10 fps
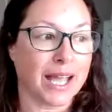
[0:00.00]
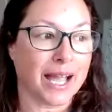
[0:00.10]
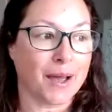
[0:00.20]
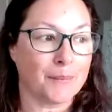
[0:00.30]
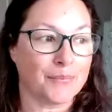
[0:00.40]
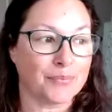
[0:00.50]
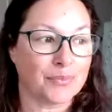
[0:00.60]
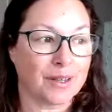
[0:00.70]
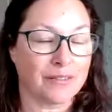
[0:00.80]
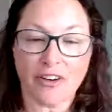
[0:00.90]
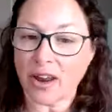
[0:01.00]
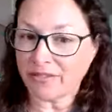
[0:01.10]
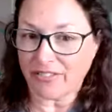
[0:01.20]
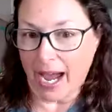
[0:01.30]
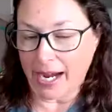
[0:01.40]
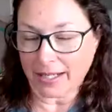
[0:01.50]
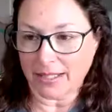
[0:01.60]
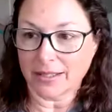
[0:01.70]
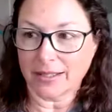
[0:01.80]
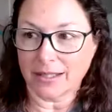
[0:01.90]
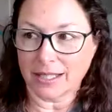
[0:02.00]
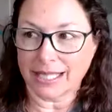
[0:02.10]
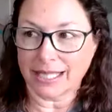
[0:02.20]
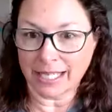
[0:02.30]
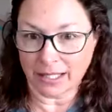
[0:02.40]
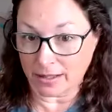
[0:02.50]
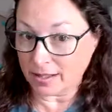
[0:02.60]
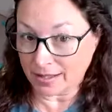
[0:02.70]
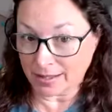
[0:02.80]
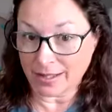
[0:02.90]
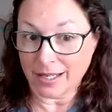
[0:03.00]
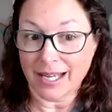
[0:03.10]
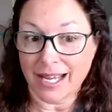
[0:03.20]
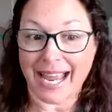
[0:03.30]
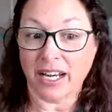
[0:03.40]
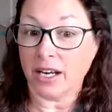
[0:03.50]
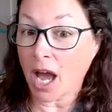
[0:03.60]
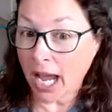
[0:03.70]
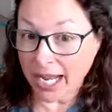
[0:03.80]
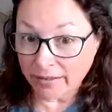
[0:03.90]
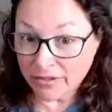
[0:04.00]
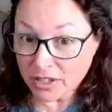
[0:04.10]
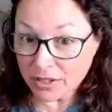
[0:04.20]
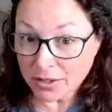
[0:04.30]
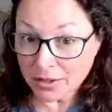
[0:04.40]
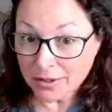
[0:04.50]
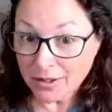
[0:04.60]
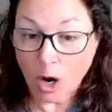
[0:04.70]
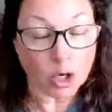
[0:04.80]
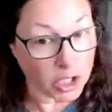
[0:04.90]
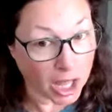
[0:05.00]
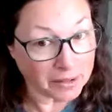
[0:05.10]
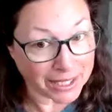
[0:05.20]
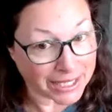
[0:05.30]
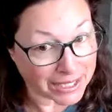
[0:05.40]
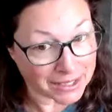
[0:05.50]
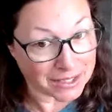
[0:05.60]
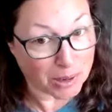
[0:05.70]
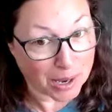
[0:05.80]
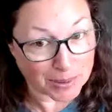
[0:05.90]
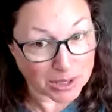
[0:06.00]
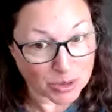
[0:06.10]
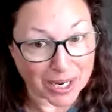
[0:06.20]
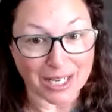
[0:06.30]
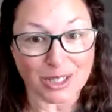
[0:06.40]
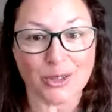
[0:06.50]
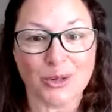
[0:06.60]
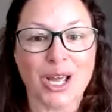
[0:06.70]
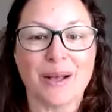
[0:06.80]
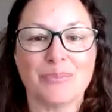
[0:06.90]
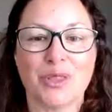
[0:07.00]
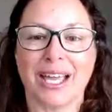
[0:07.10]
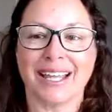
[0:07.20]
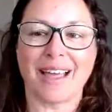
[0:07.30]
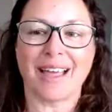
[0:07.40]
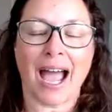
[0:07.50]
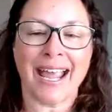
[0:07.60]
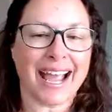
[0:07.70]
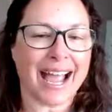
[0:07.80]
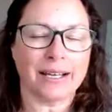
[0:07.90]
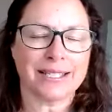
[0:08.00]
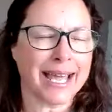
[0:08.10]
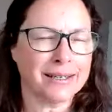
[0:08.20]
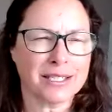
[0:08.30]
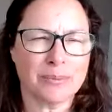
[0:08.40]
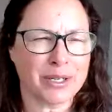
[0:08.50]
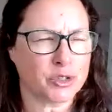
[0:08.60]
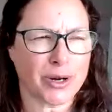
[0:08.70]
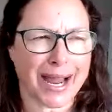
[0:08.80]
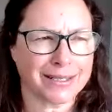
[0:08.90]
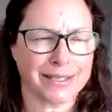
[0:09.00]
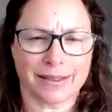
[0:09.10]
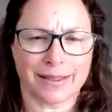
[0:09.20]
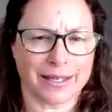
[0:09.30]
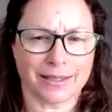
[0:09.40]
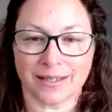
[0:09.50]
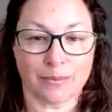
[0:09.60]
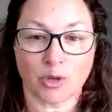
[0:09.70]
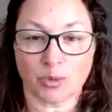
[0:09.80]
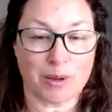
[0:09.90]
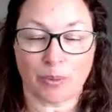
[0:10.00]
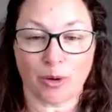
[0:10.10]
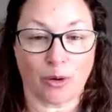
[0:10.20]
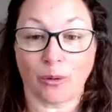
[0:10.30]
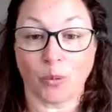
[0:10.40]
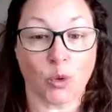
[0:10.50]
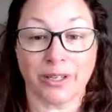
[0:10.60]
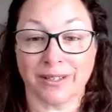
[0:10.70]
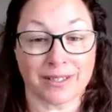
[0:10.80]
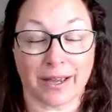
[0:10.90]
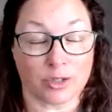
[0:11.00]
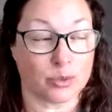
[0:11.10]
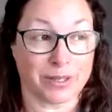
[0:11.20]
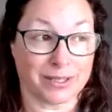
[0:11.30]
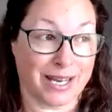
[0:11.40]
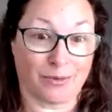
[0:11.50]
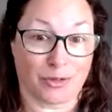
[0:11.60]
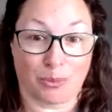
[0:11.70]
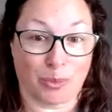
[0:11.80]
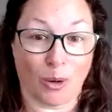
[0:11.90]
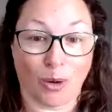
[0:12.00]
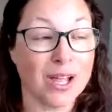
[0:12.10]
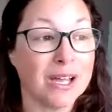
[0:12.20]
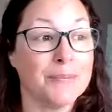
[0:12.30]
Um, Fun fact, kids and knives are a lot like kids and puppies, right? I tend to be attracted to things that most people wouldn't touch with a 10-foot pole.